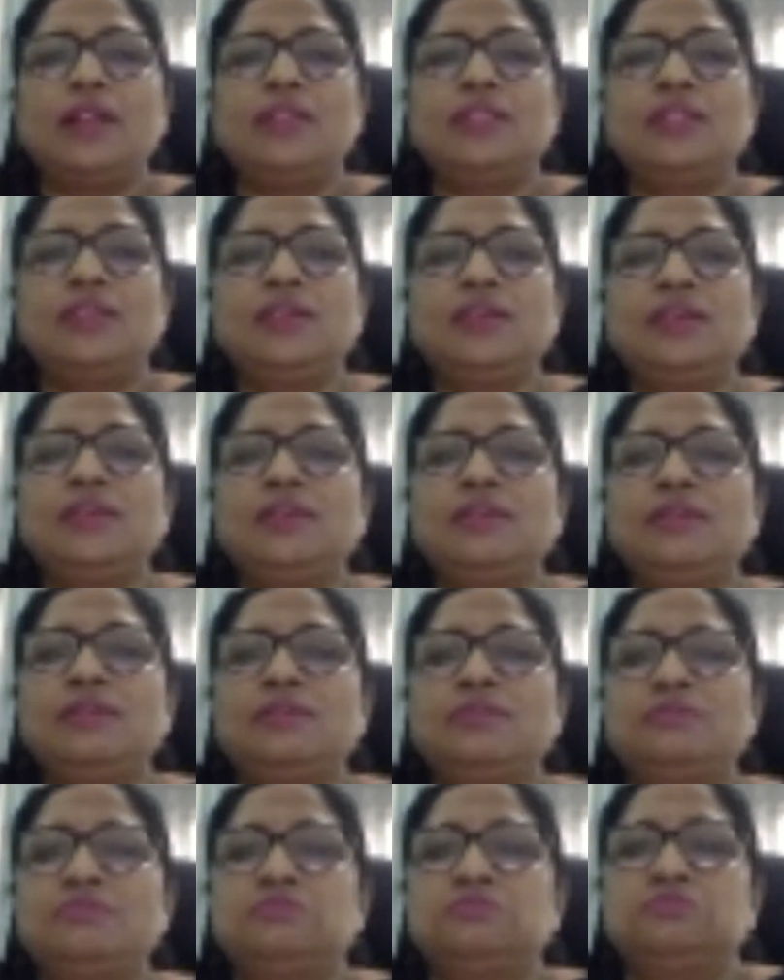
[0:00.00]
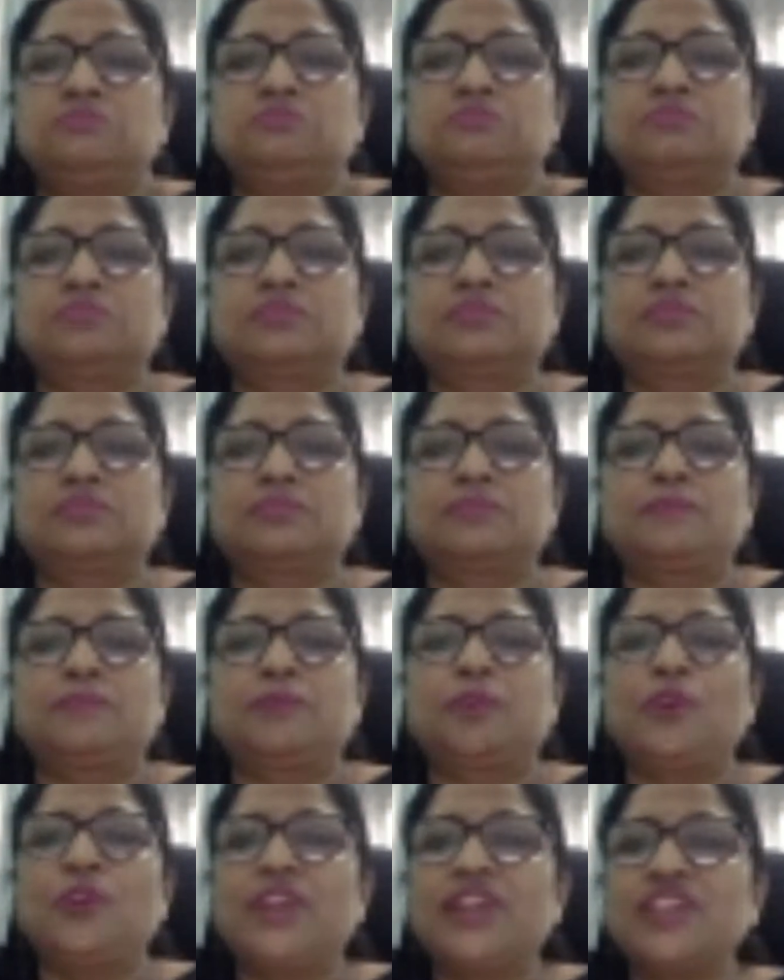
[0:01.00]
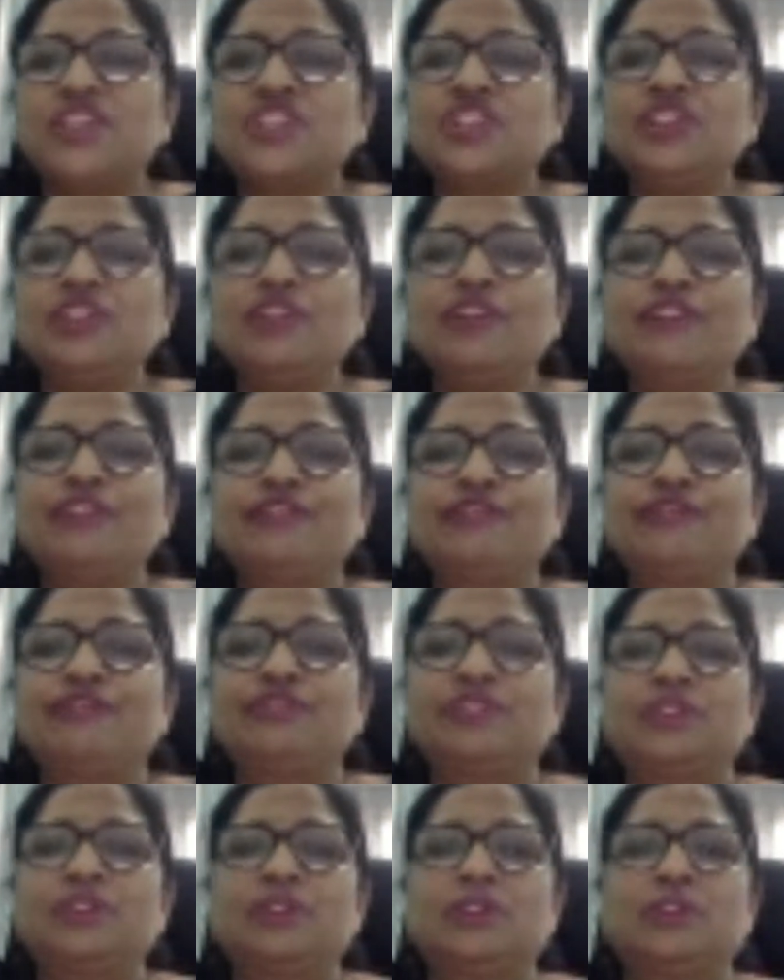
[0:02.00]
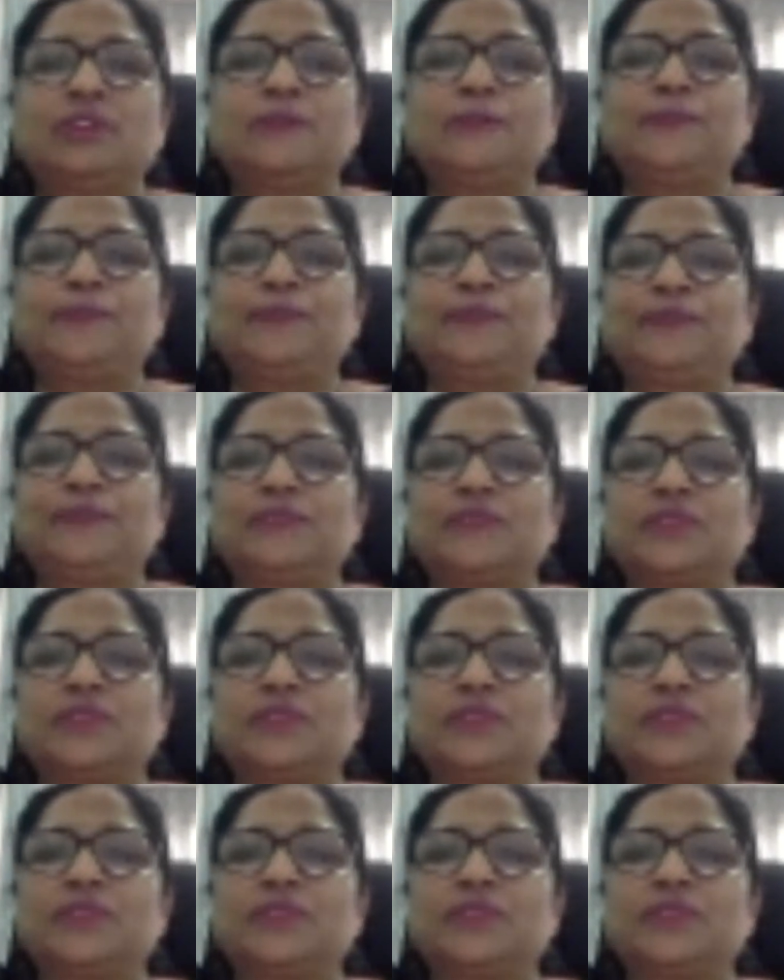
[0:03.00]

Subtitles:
And the protection of